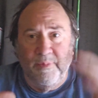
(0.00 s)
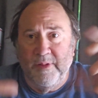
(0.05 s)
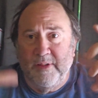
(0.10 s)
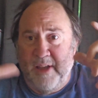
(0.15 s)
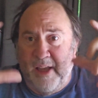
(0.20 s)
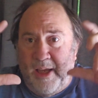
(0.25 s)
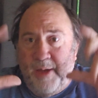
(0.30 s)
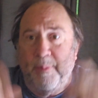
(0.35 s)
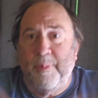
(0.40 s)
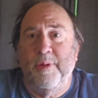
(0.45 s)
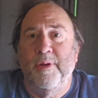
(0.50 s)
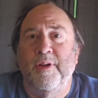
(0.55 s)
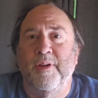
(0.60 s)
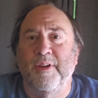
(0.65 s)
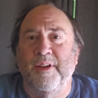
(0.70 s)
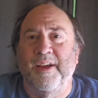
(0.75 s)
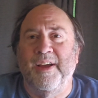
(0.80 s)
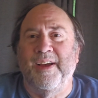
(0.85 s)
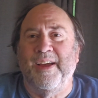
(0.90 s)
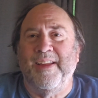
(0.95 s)
tape
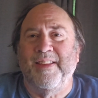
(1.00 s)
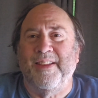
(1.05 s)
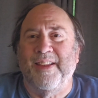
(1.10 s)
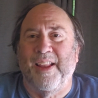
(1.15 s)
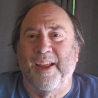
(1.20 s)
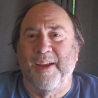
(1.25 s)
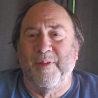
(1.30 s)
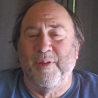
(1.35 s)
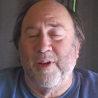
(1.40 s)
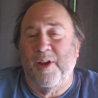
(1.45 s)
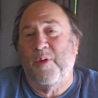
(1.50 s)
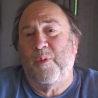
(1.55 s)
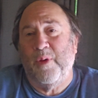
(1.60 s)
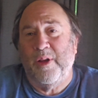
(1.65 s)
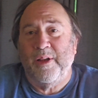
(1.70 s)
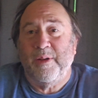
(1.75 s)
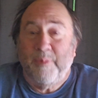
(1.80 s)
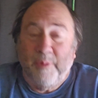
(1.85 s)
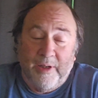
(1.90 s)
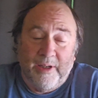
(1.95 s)
at the library, not
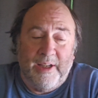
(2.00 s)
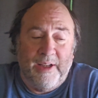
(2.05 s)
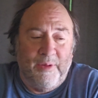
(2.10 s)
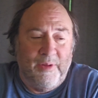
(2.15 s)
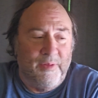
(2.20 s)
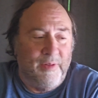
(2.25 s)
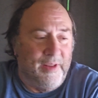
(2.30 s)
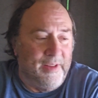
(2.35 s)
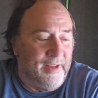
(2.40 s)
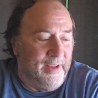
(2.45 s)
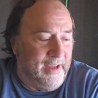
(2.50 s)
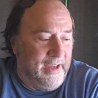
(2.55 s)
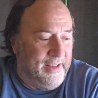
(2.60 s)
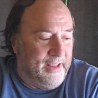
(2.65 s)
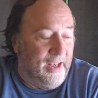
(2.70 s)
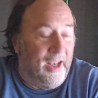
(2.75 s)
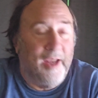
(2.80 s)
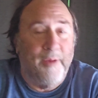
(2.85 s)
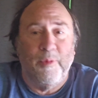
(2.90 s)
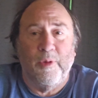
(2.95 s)
rent, but give it at
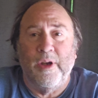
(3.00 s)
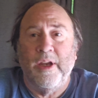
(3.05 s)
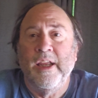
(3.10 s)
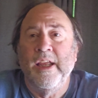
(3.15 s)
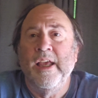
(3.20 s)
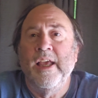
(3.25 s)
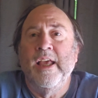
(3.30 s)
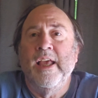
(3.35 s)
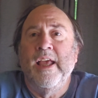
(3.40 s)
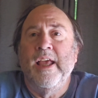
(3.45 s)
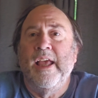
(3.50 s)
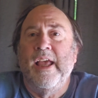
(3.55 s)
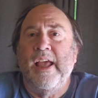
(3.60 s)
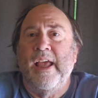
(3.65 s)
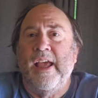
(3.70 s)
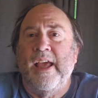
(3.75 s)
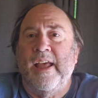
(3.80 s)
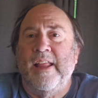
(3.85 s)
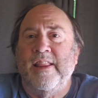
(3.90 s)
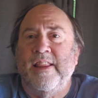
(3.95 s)
the library.
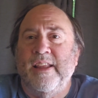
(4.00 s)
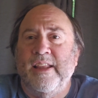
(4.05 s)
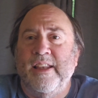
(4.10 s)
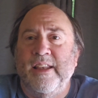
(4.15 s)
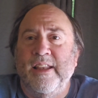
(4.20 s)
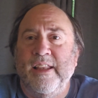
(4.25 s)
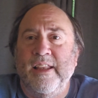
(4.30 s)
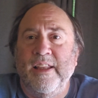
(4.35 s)
And then